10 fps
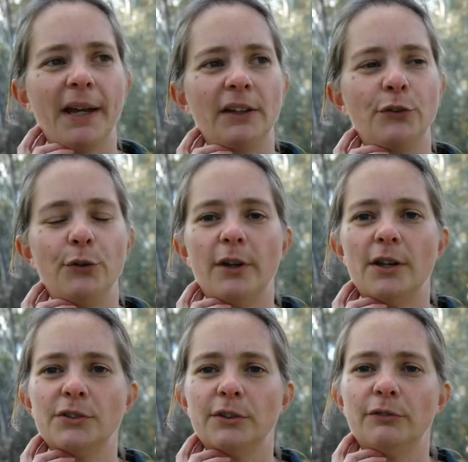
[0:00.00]
Back in
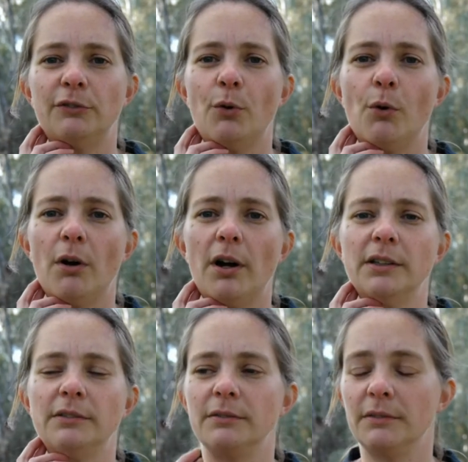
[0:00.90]

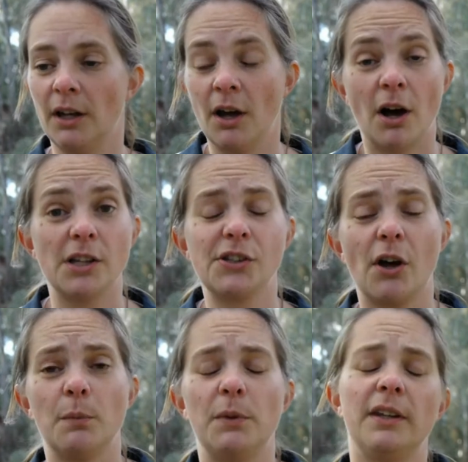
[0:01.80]
2004 I
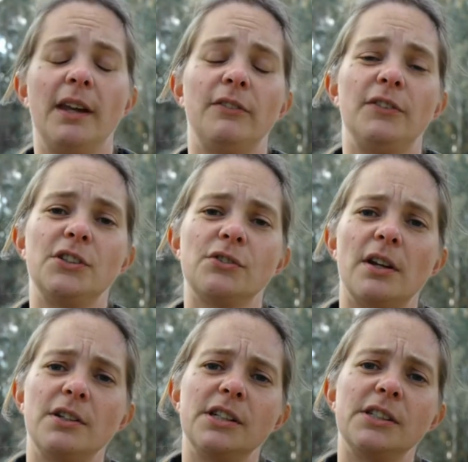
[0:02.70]
started with the native fish
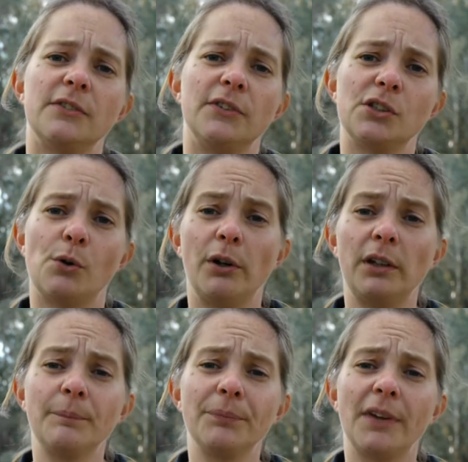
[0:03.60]
strategy as the
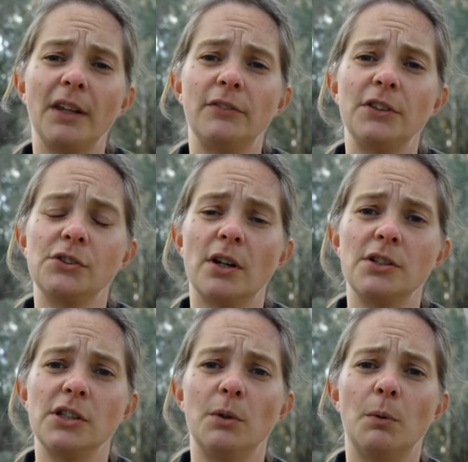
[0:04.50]
Victorian native fish
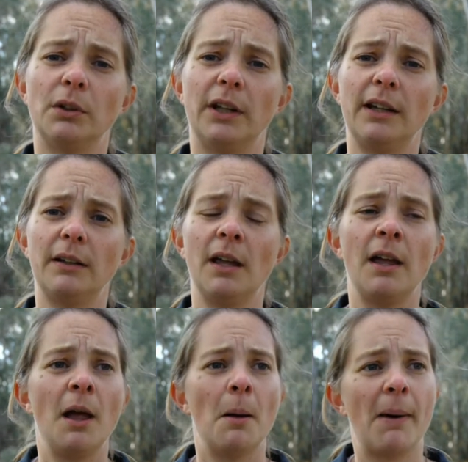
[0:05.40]
strategy coordinator.
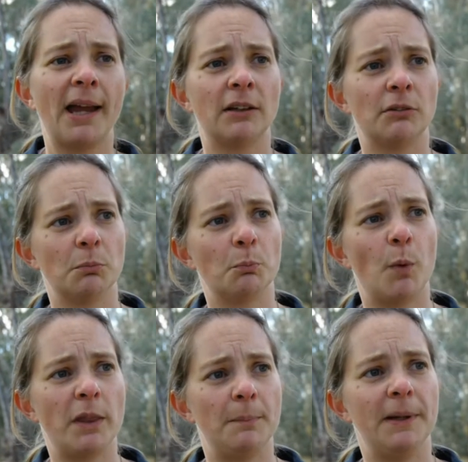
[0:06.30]
Back at
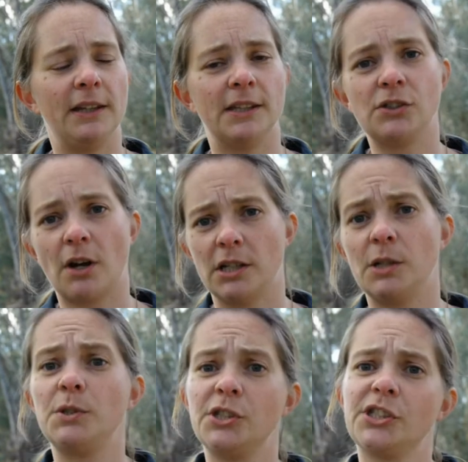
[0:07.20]
when the
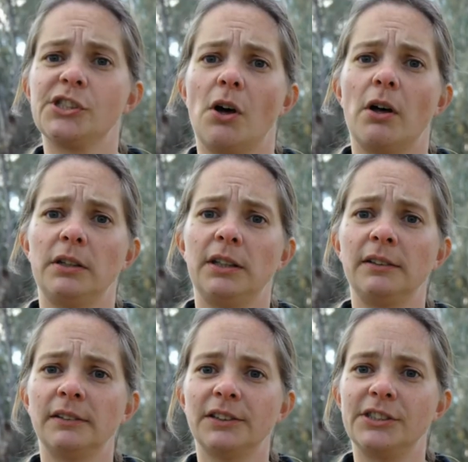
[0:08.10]
strategy was just
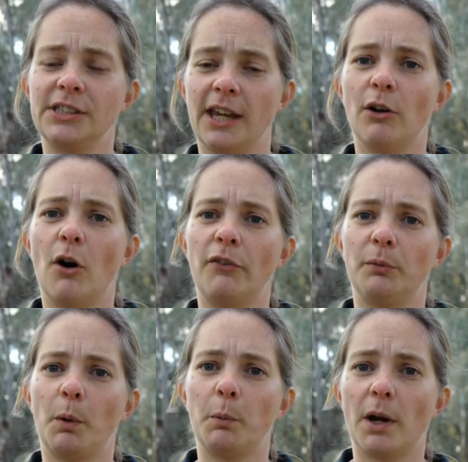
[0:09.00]
starting to take off
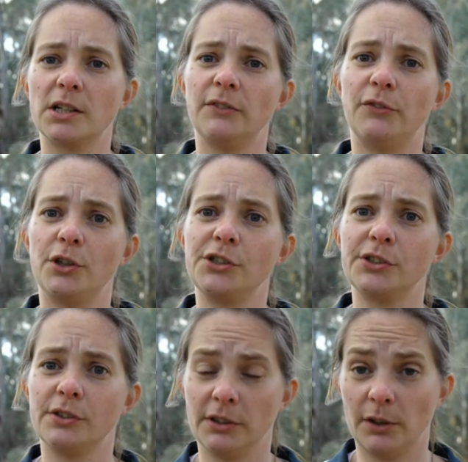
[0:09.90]
and when we were actually
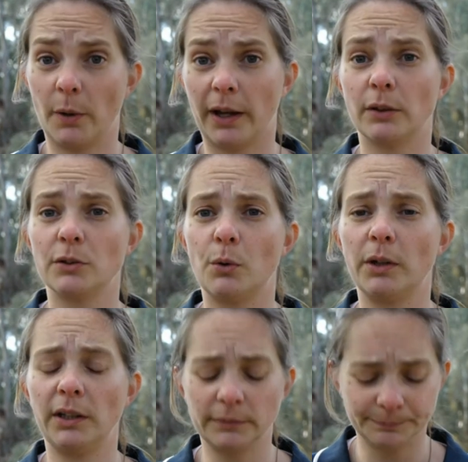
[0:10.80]
first going out and
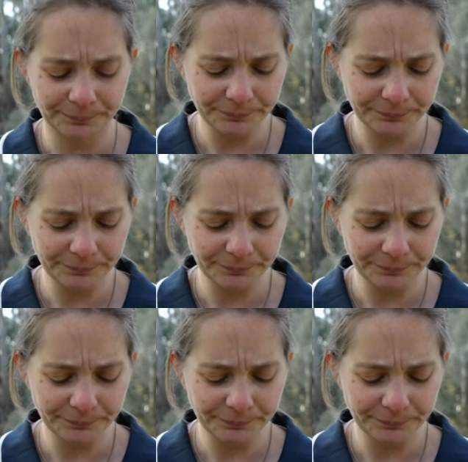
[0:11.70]
talking.